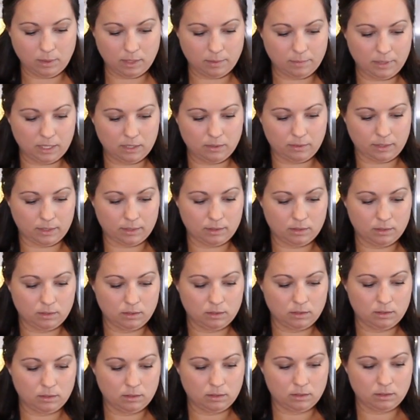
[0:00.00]
am I doing?
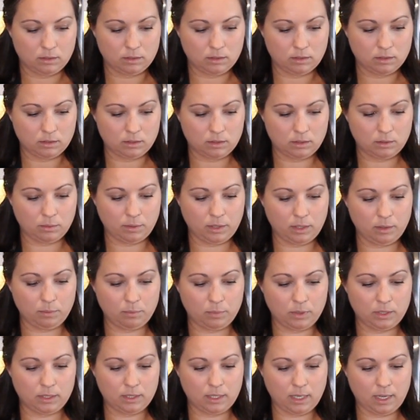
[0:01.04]
Sweet
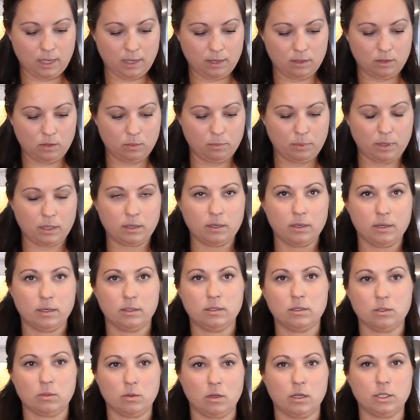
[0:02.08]
potato
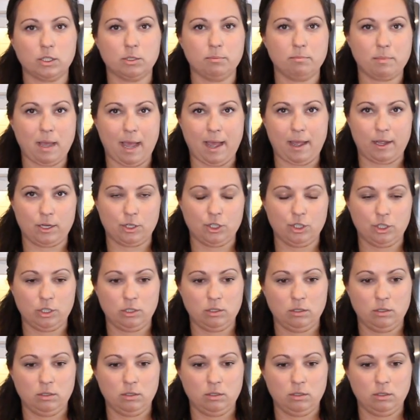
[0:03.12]
butternut squash mash.